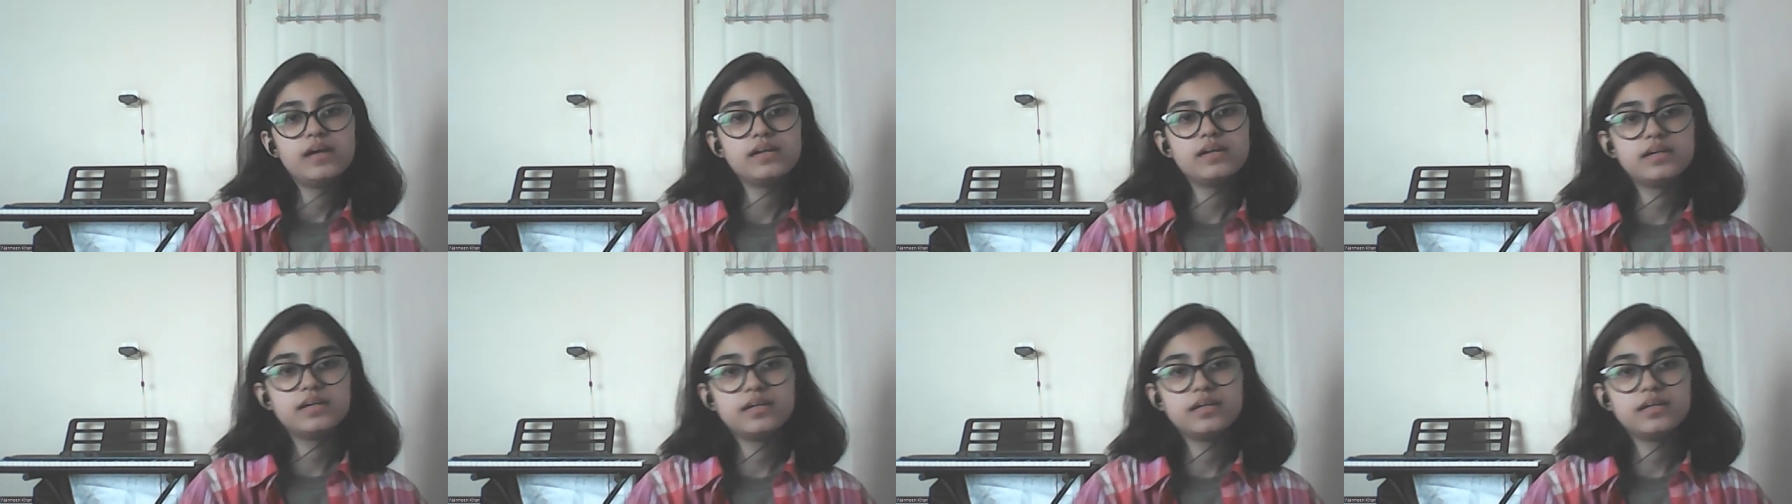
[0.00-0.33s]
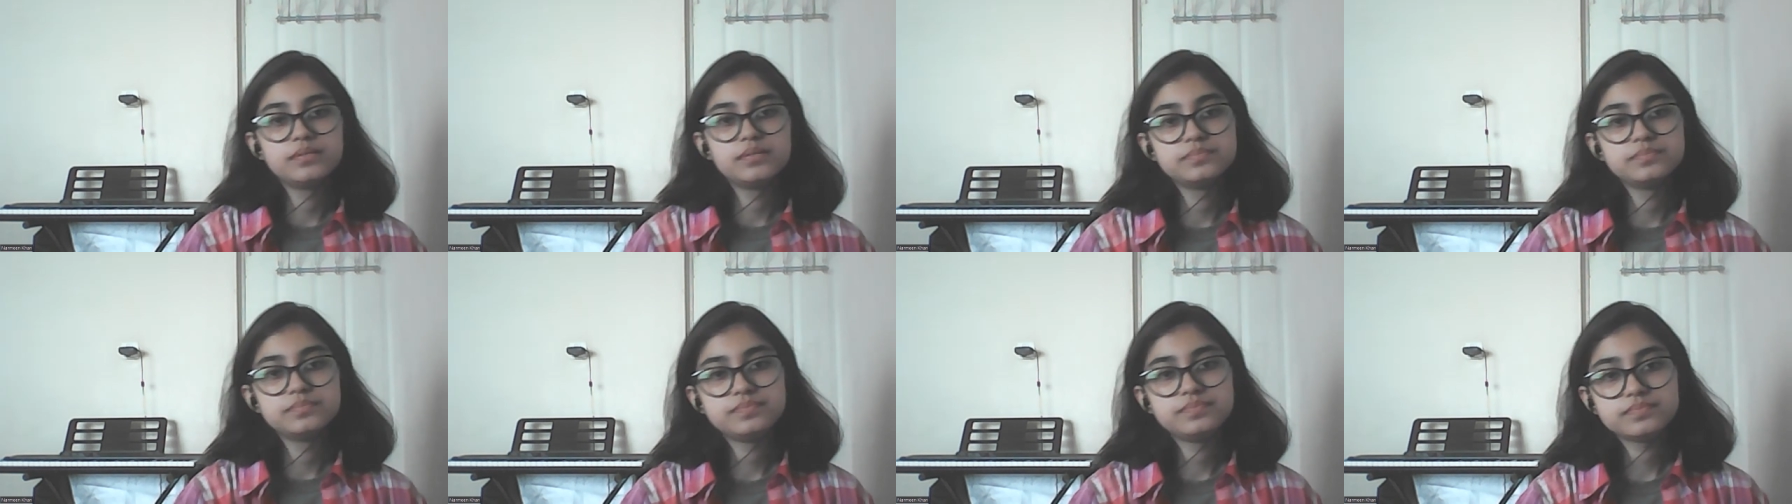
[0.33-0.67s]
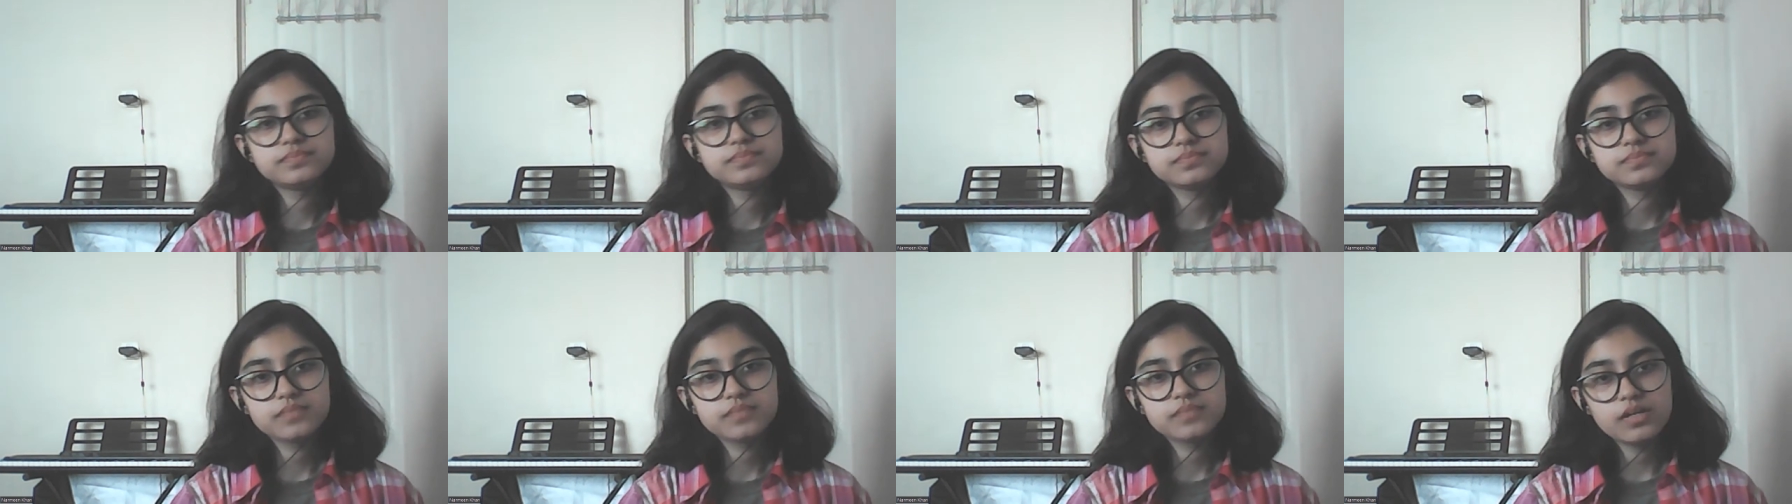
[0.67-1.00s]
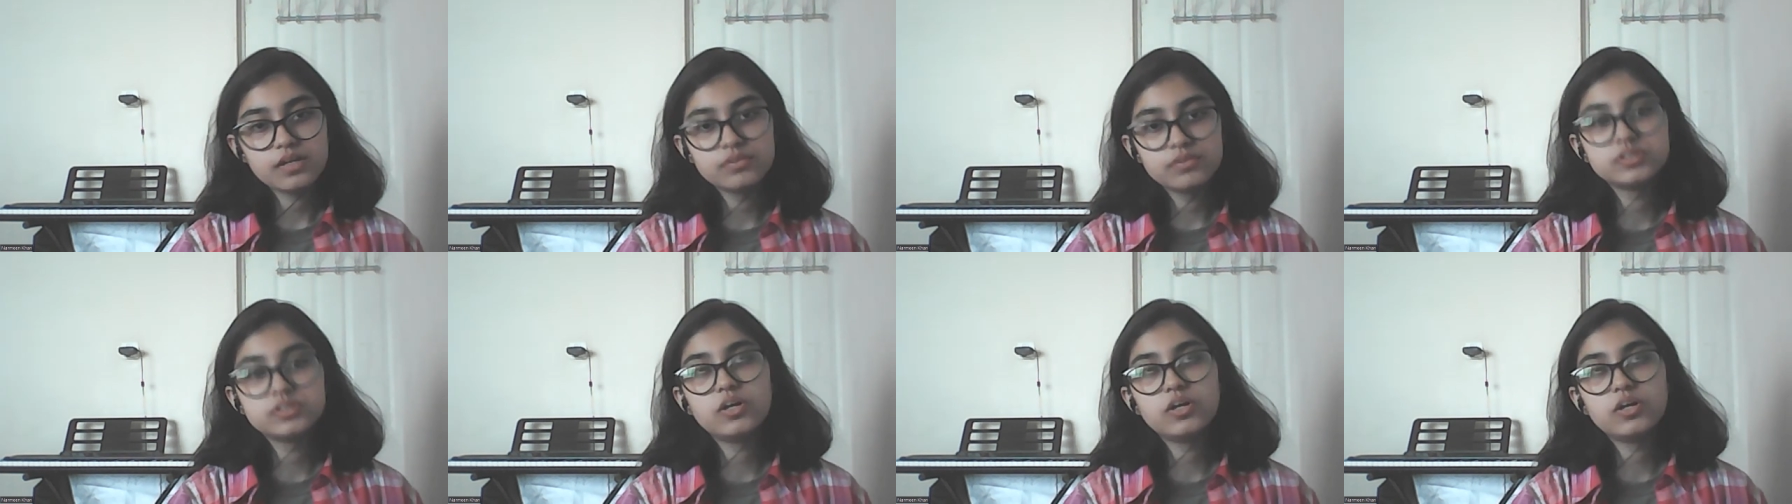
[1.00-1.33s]
Um,
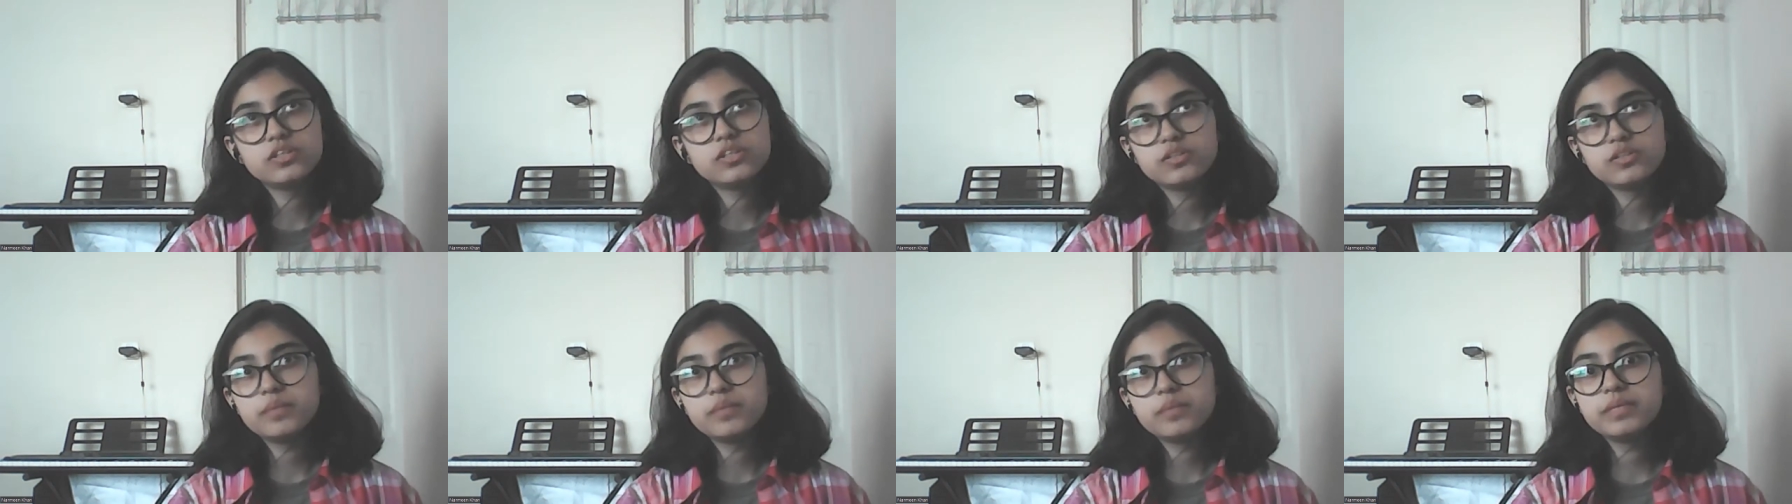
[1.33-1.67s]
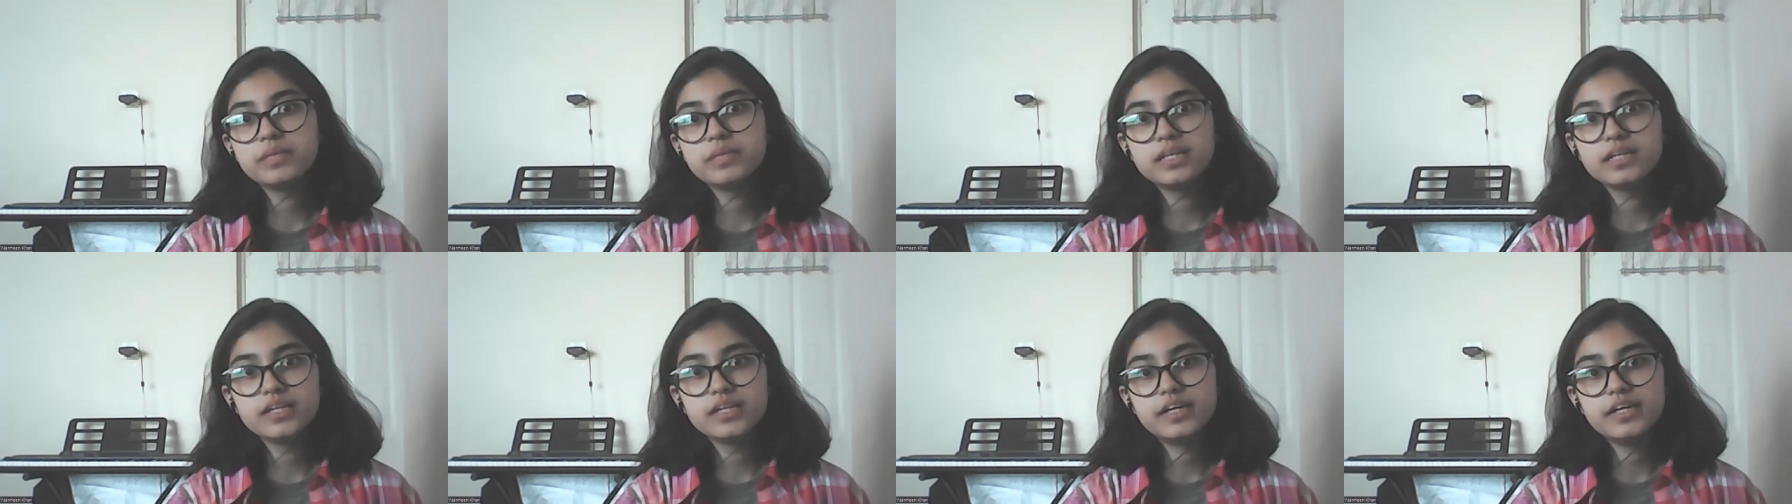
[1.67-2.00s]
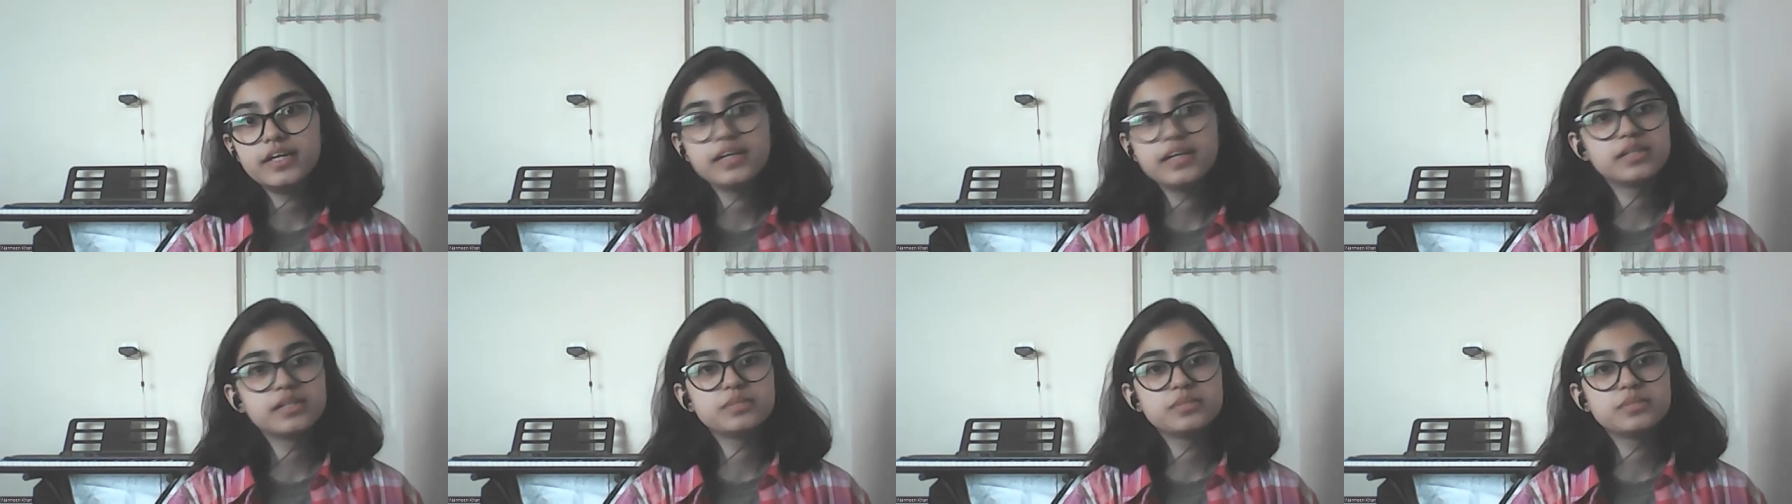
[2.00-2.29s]
it was also a big learning